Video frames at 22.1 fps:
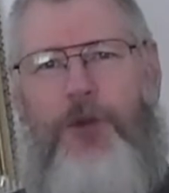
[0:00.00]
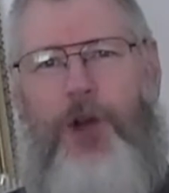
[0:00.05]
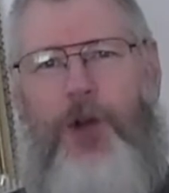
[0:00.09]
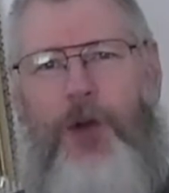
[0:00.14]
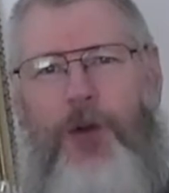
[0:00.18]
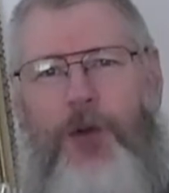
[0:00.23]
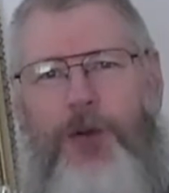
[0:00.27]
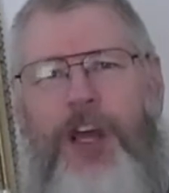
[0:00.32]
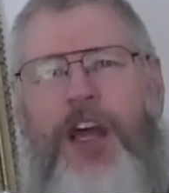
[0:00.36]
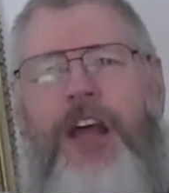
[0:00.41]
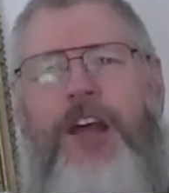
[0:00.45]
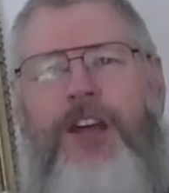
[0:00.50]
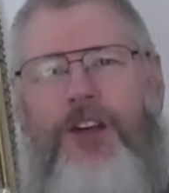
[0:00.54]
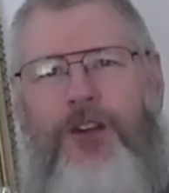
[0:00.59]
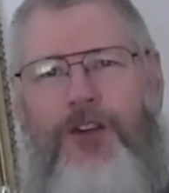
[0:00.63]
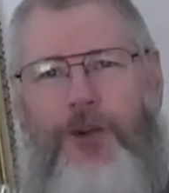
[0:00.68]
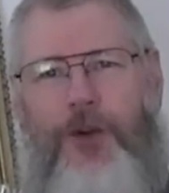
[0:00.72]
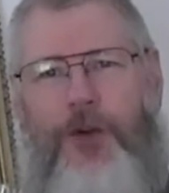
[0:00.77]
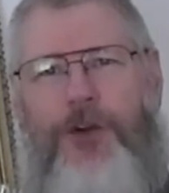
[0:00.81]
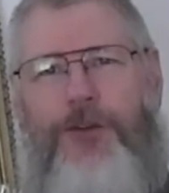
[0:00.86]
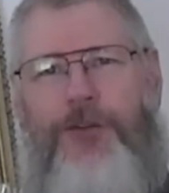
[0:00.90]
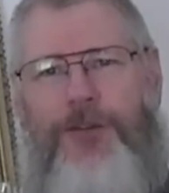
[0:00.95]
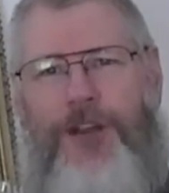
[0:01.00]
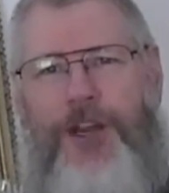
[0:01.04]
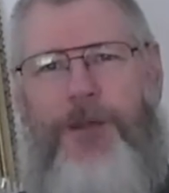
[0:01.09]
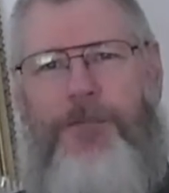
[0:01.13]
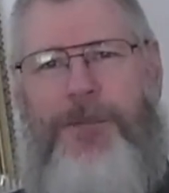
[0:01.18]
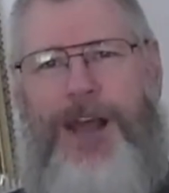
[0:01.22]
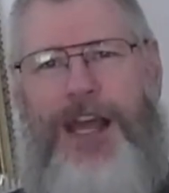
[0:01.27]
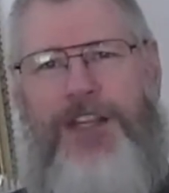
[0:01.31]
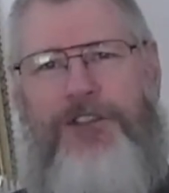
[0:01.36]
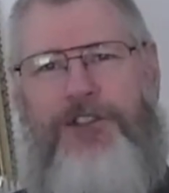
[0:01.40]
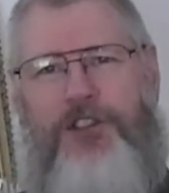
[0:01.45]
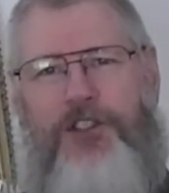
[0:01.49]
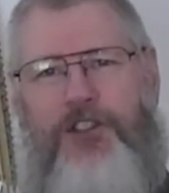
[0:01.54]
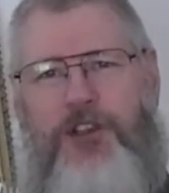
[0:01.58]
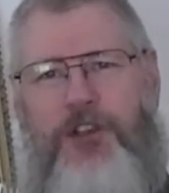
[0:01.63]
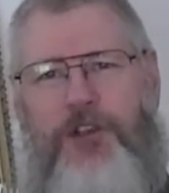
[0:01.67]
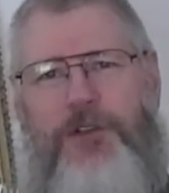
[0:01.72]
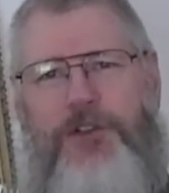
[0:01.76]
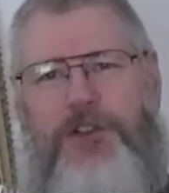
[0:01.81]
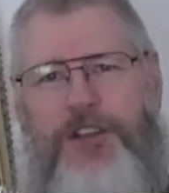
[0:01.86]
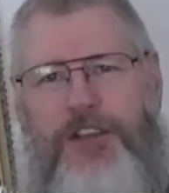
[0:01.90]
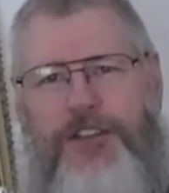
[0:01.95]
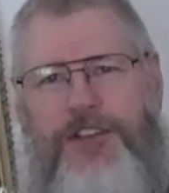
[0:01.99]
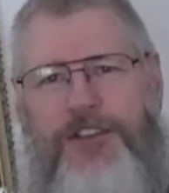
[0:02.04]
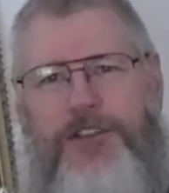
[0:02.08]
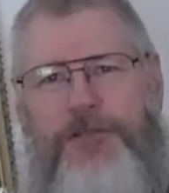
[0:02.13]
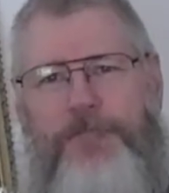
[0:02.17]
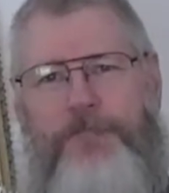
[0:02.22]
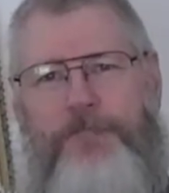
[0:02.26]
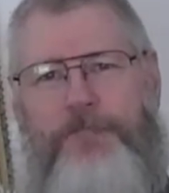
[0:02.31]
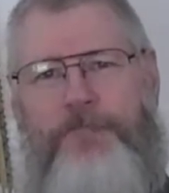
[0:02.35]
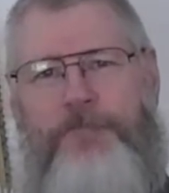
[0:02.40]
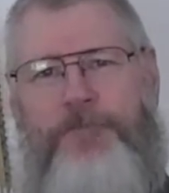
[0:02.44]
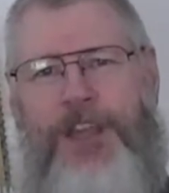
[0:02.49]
Road, Northfield, Massachusetts.